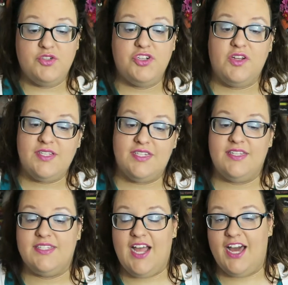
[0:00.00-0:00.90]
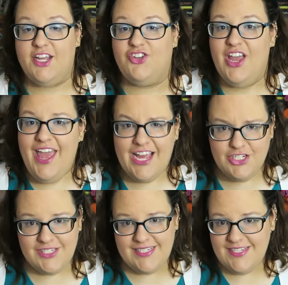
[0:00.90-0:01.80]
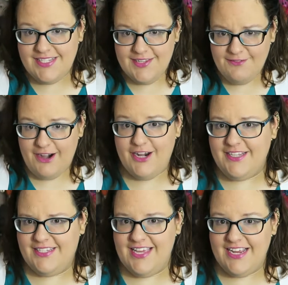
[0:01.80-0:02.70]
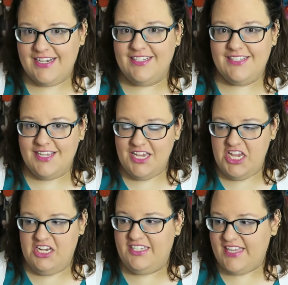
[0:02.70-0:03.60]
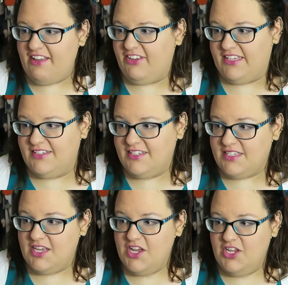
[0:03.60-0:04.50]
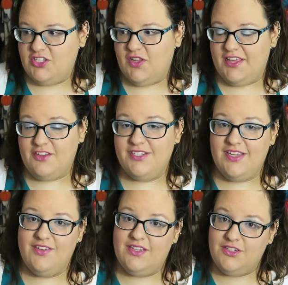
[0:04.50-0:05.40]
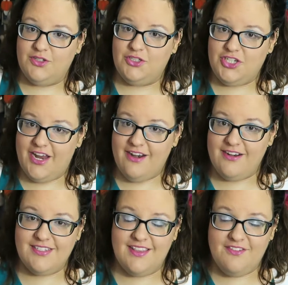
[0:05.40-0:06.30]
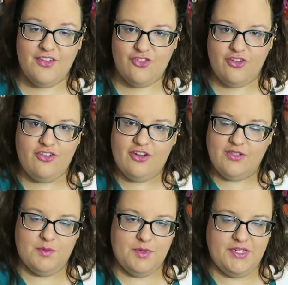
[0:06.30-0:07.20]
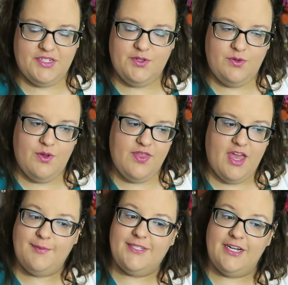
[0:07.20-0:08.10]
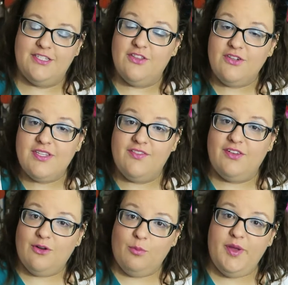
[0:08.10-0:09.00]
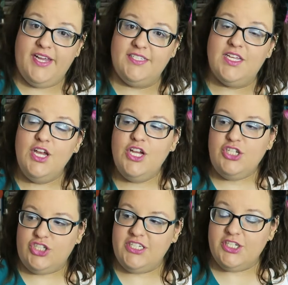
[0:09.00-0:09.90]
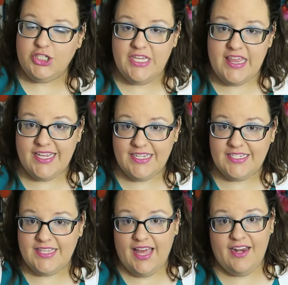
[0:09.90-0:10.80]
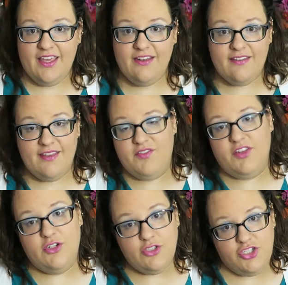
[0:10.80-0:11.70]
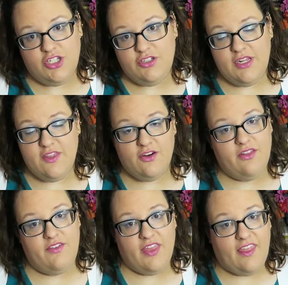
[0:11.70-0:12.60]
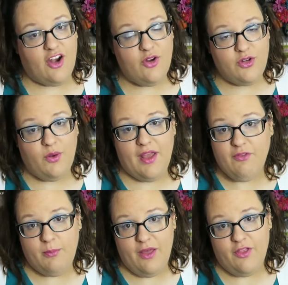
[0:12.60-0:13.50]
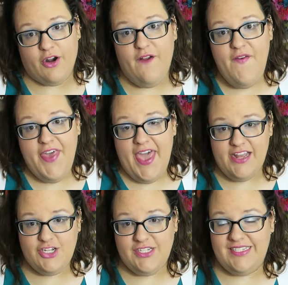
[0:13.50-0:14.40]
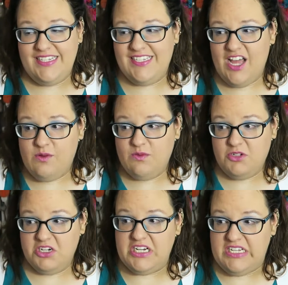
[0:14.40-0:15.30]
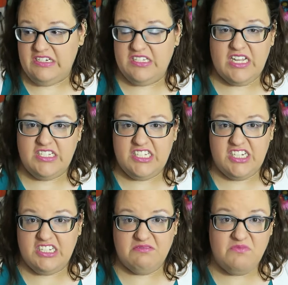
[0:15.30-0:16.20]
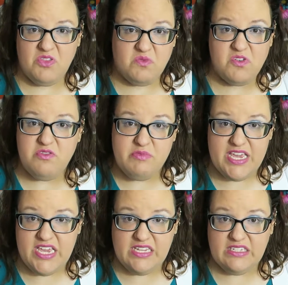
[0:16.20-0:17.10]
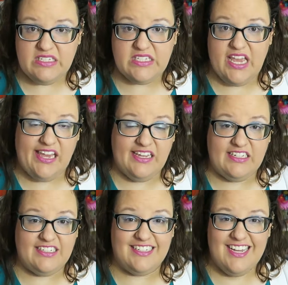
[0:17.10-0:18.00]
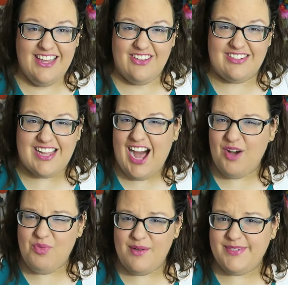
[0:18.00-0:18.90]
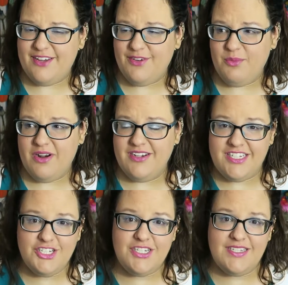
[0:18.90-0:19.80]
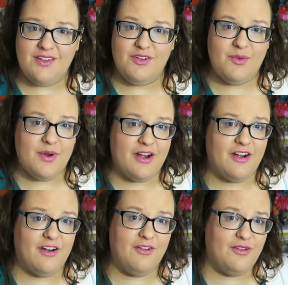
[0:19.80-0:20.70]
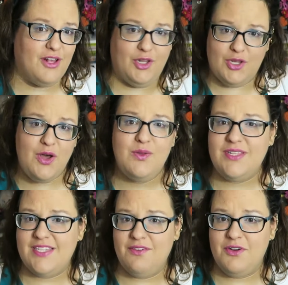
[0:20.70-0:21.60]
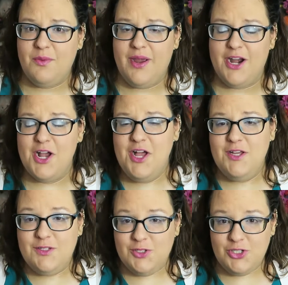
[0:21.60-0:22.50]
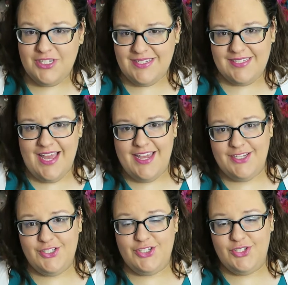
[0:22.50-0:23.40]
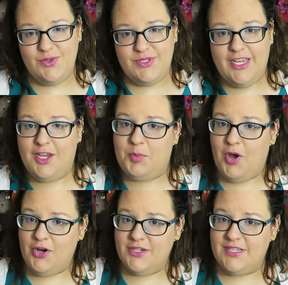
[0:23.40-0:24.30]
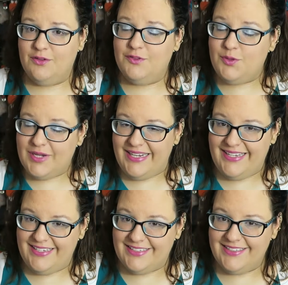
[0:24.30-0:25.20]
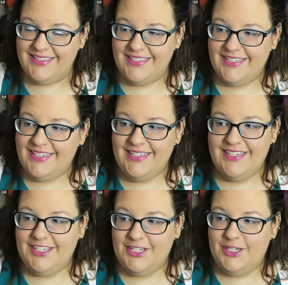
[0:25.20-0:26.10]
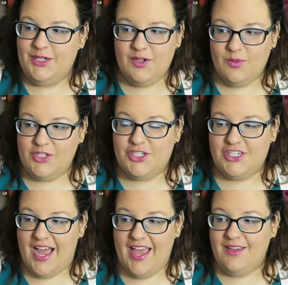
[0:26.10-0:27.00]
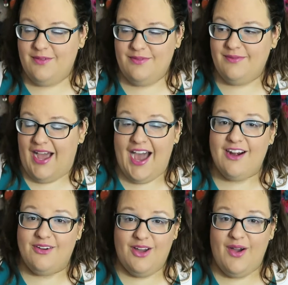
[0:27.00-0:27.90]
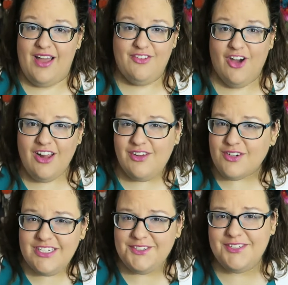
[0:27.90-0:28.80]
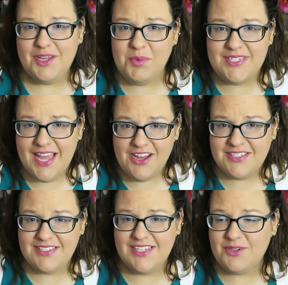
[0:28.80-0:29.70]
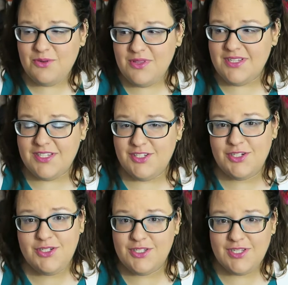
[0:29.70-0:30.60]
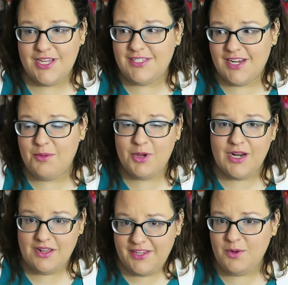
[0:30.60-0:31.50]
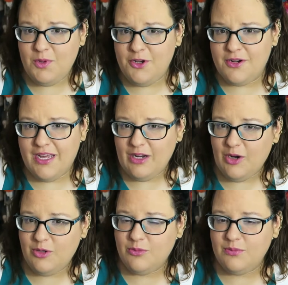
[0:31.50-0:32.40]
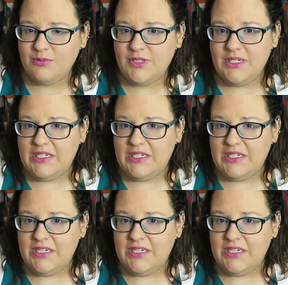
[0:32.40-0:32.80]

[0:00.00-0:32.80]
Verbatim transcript: So she goes into this cottage and she sees various things in sevens. So like there's seven little chairs and then eventually she goes up into the upstairs and there's seven little beds. She initially thinks that it's seven little children that are living there who don't have a mother and she sees how dirty and disgusting the room is and there's cobwebs everywhere, dishes everywhere, clothes everywhere. So she decides to take it upon herself to clean which I, I don't know. Have y'all ever entered someone's house and it's like, oh, this is disgusting. I'm going to clean while you're not home.